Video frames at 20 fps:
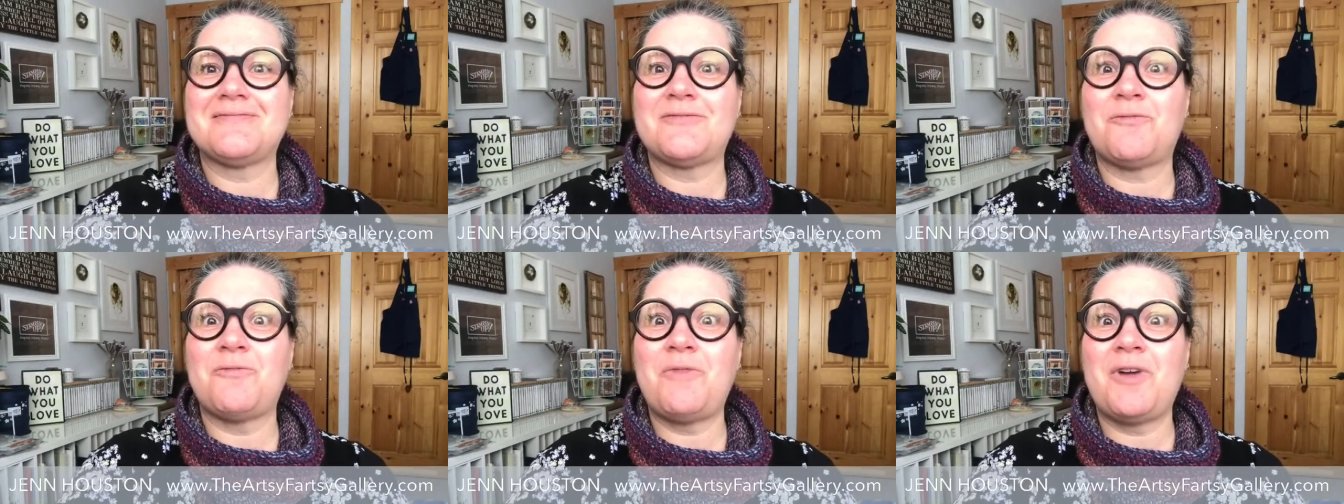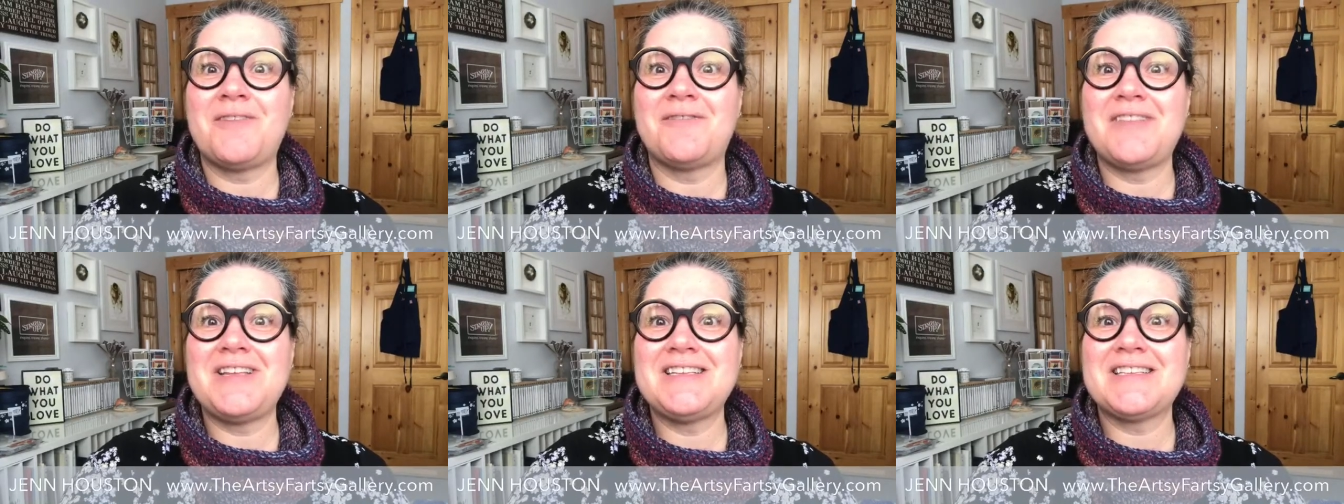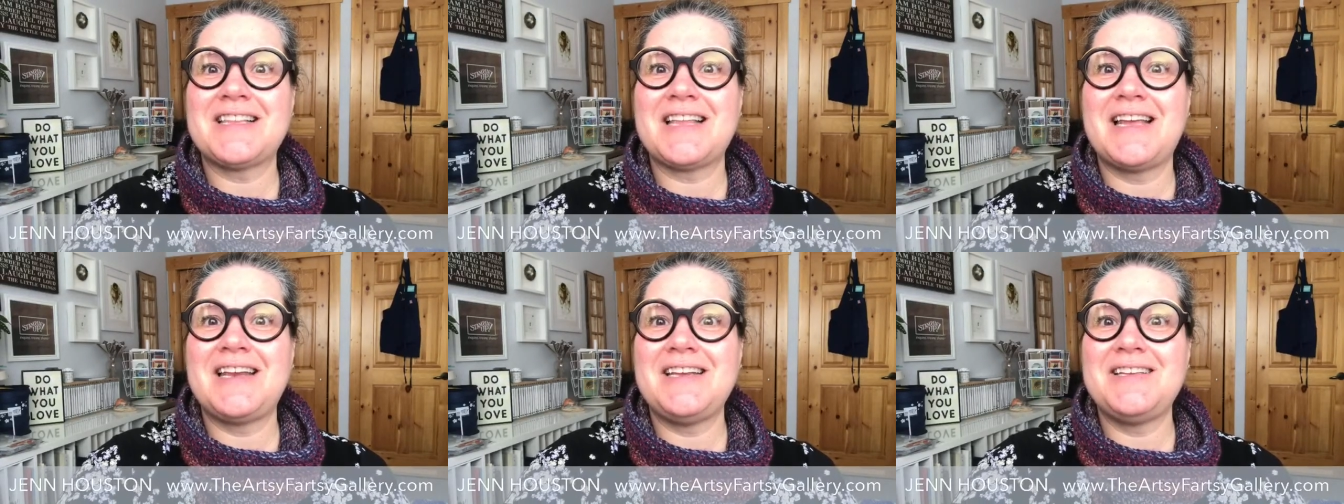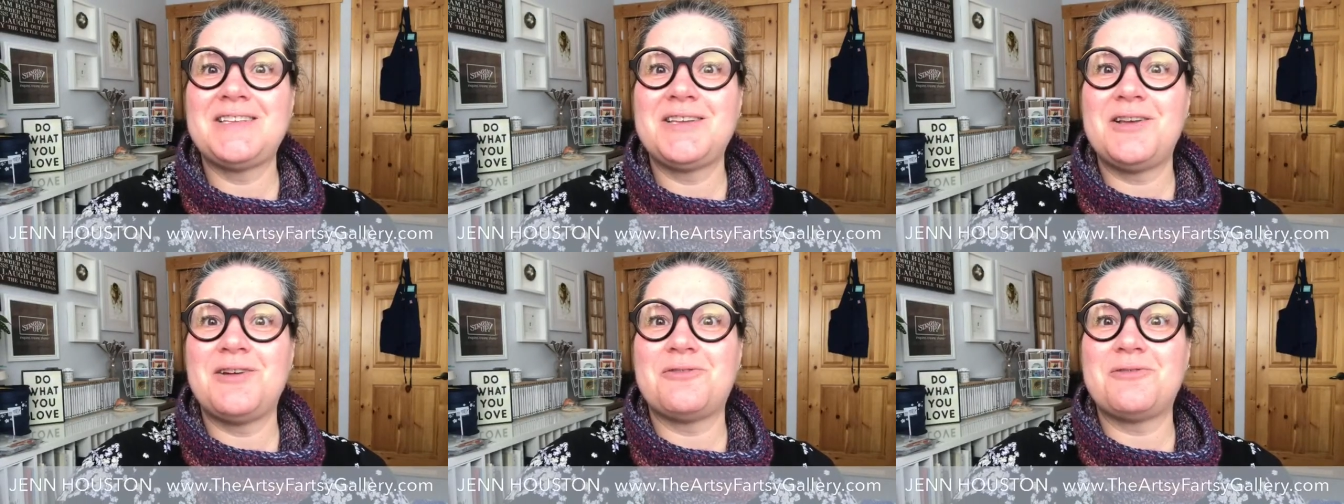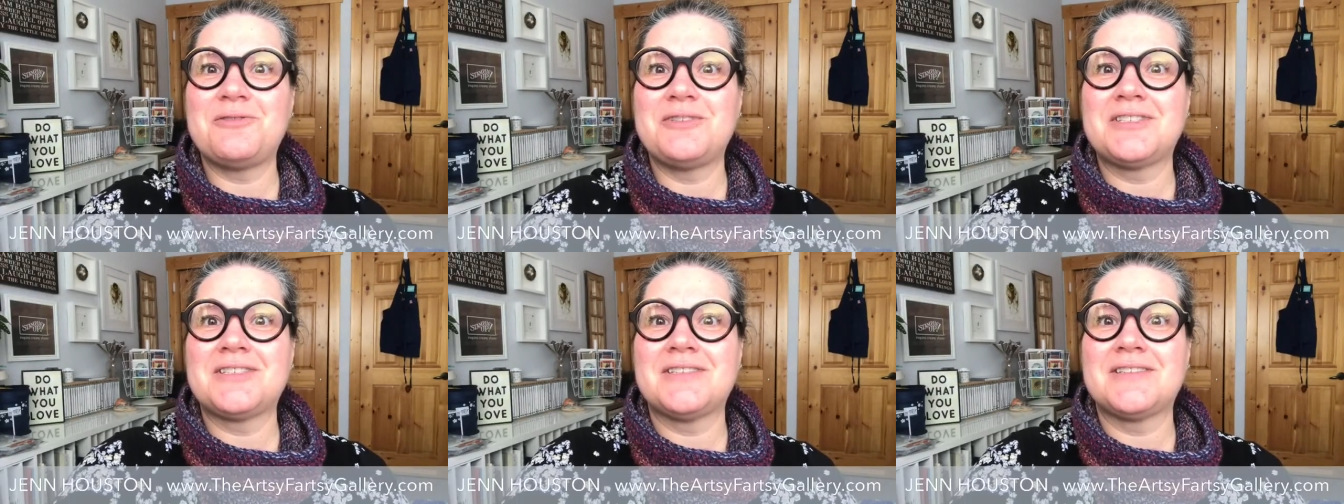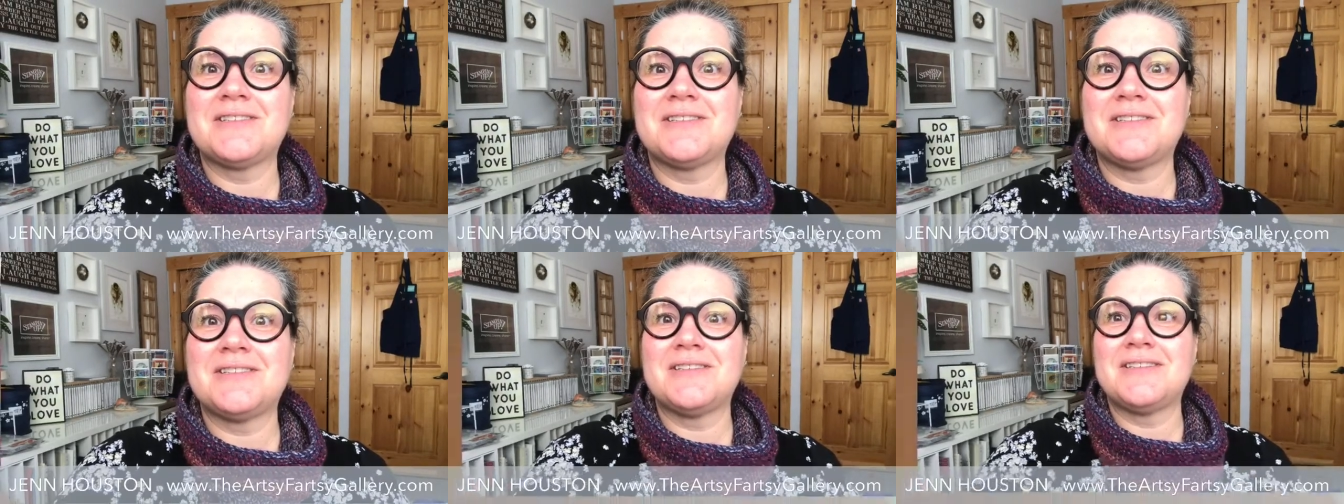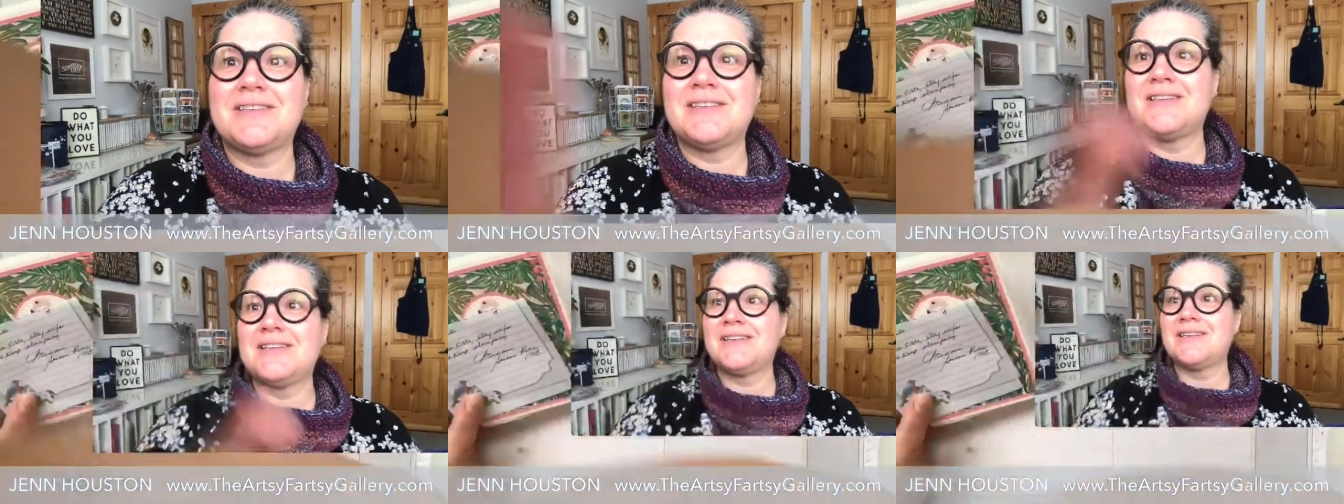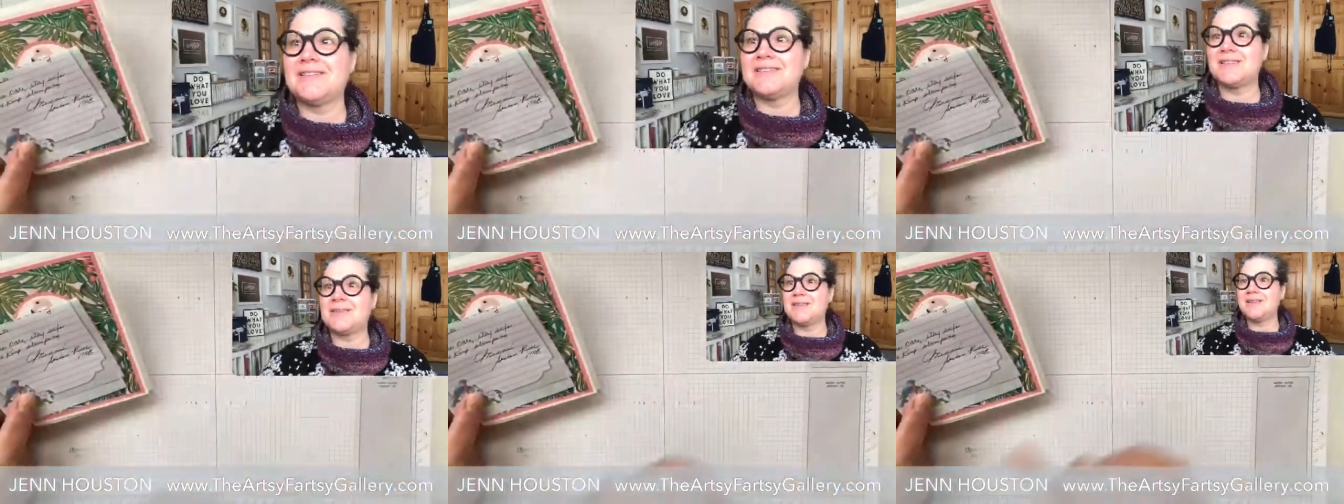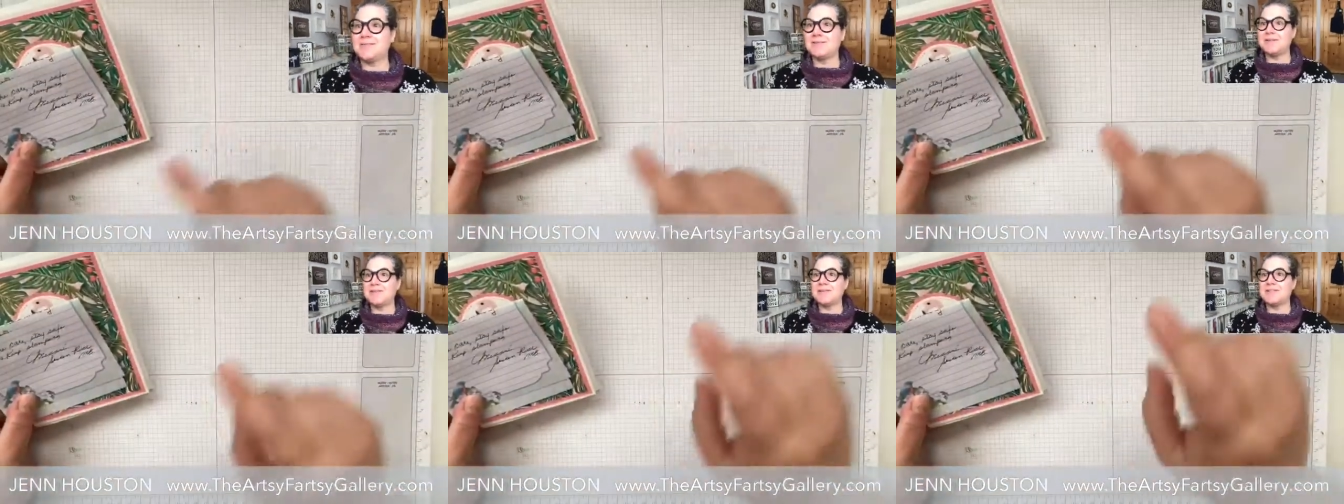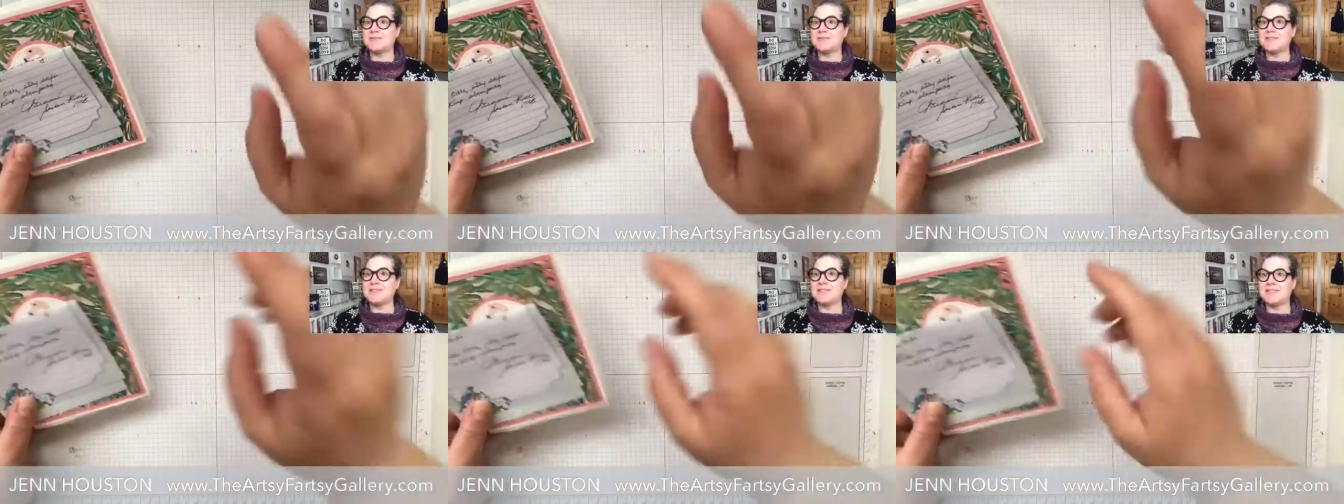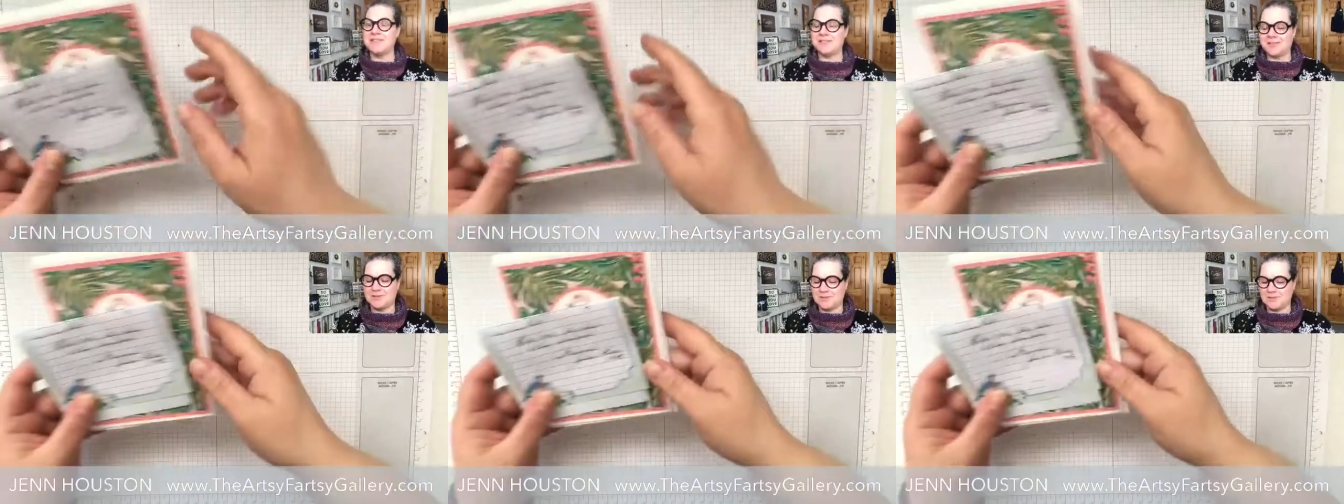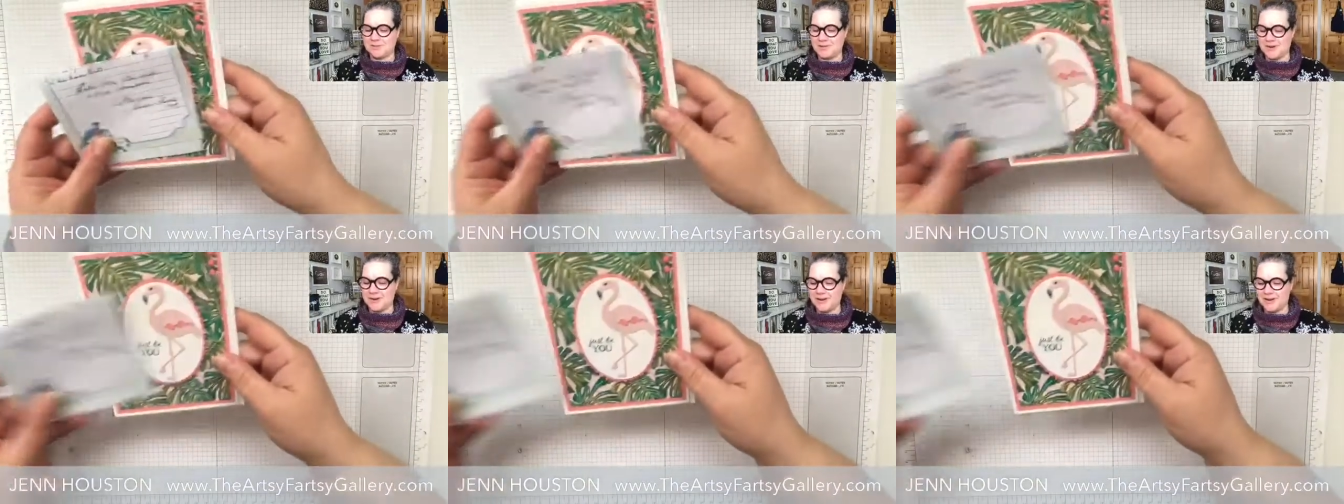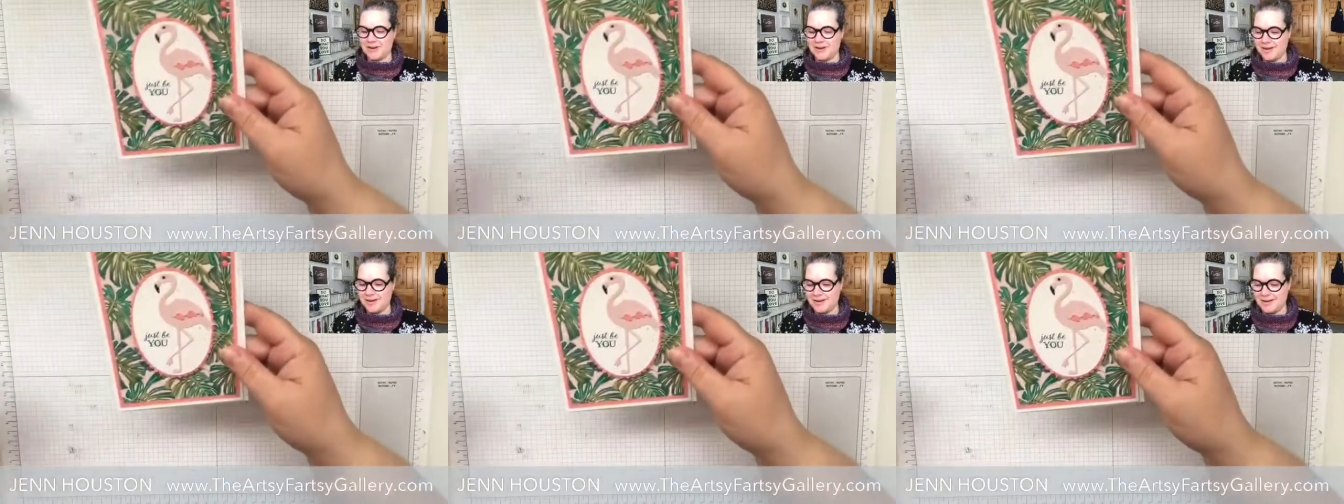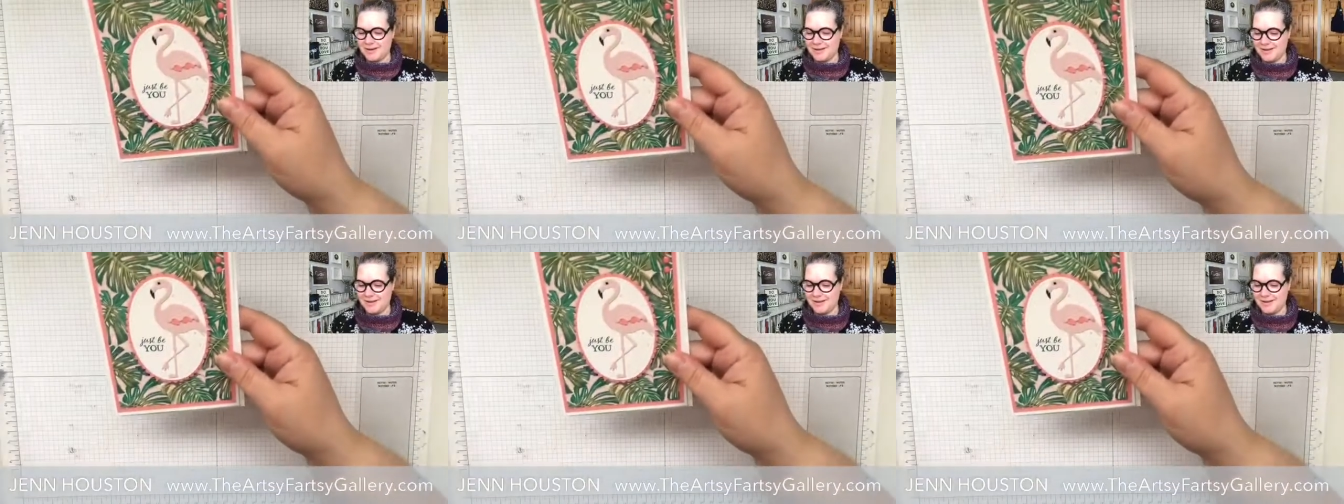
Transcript: one of these ladies knows. So let me switch this over here